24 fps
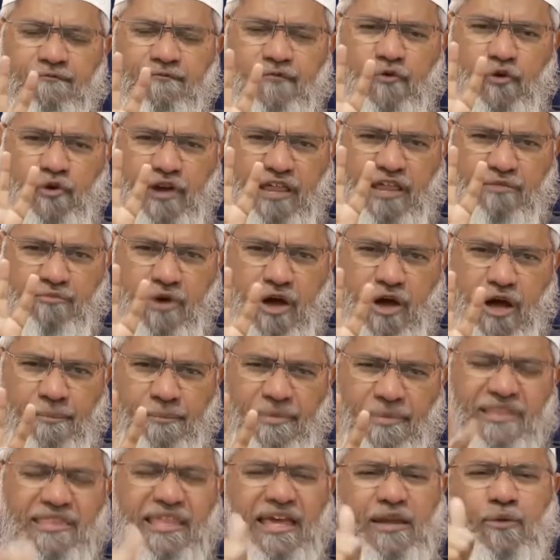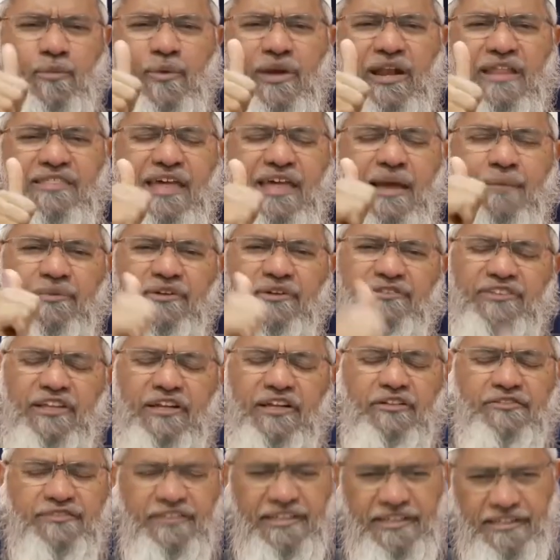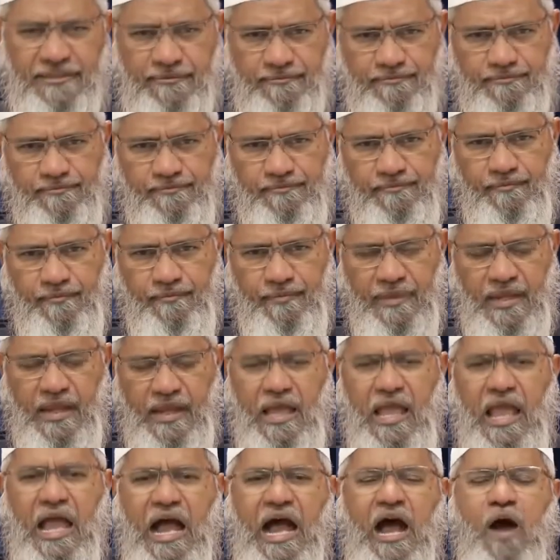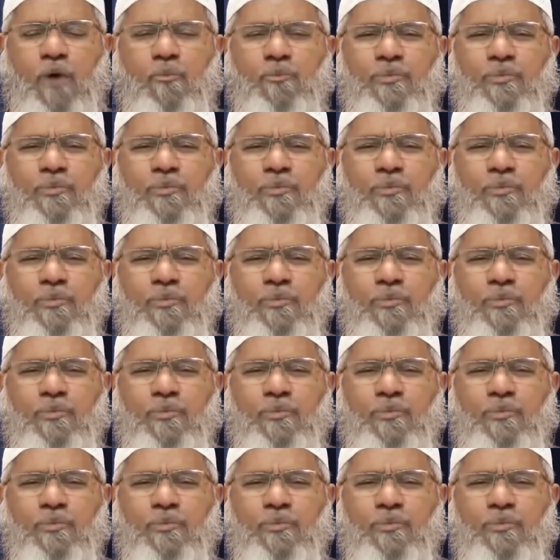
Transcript: 4 as Muhammad and 1 as Ahmad sallallahu alaihi wasallam. How